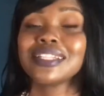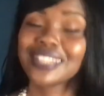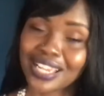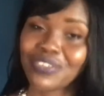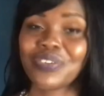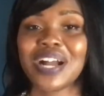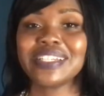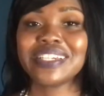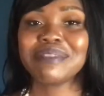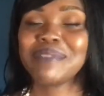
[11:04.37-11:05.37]
Thank you for
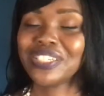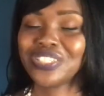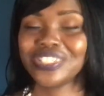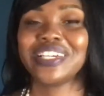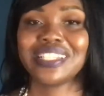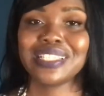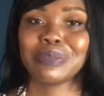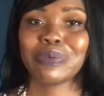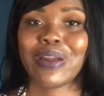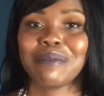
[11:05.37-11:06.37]
watching. Make sure you hit the
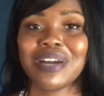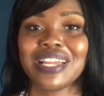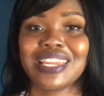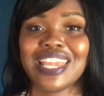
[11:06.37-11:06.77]
subscribe button.